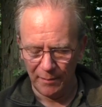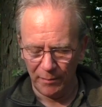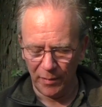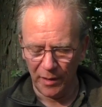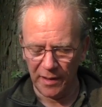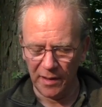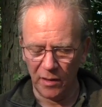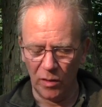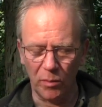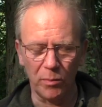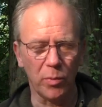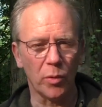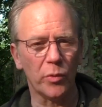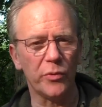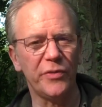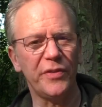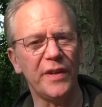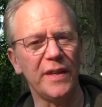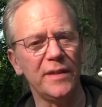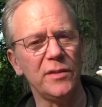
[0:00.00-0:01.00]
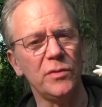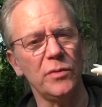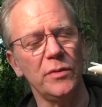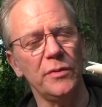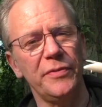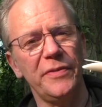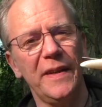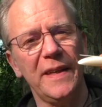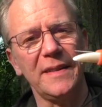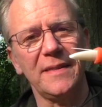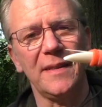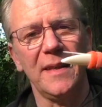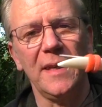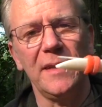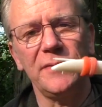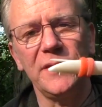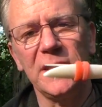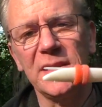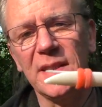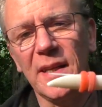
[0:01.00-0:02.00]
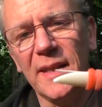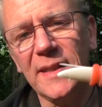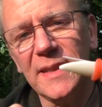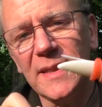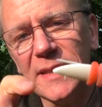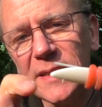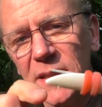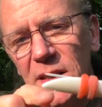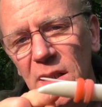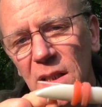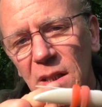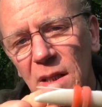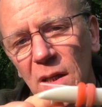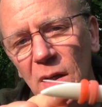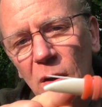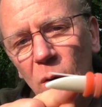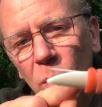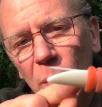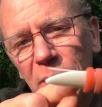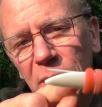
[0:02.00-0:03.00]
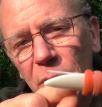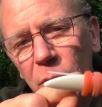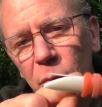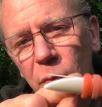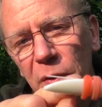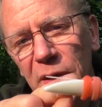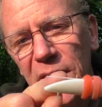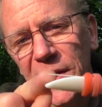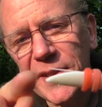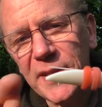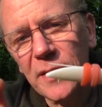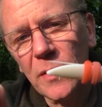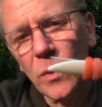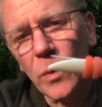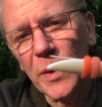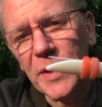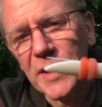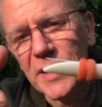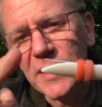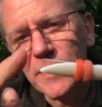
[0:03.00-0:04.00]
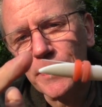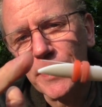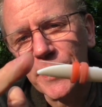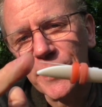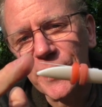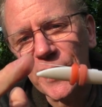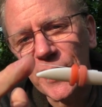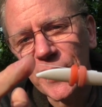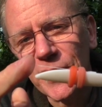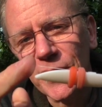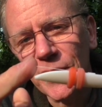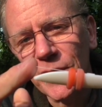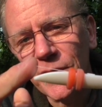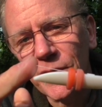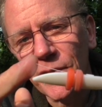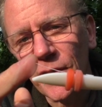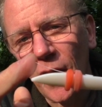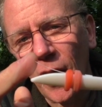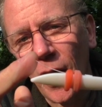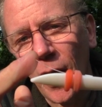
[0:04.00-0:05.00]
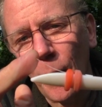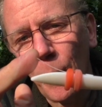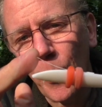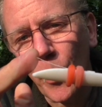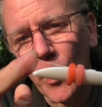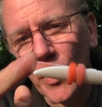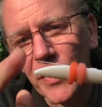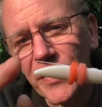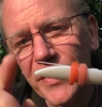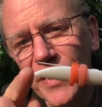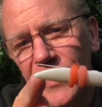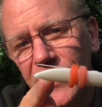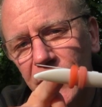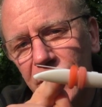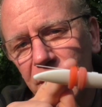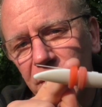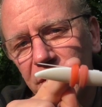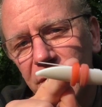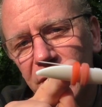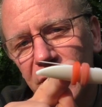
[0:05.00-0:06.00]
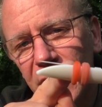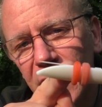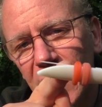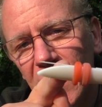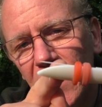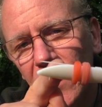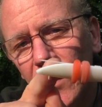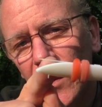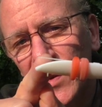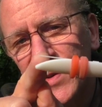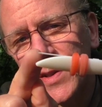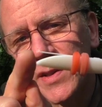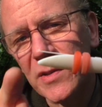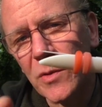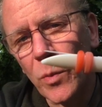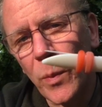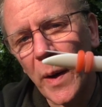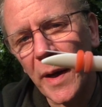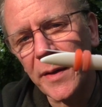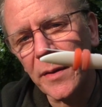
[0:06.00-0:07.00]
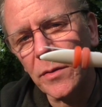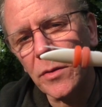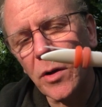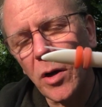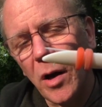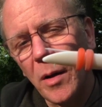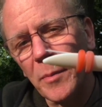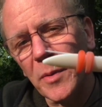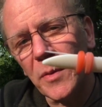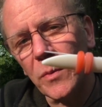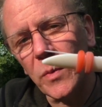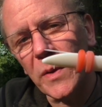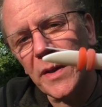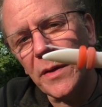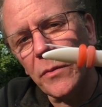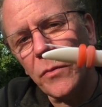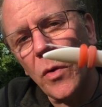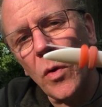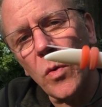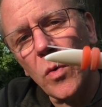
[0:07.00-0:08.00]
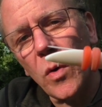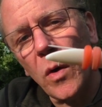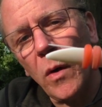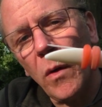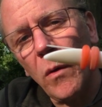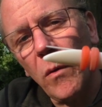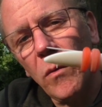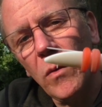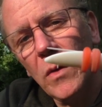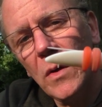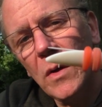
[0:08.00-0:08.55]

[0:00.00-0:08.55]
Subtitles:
but it all boils down to the fact I have designed it with a reed which is positioned upwards, as you can see, which is quite uncommon with a roe call.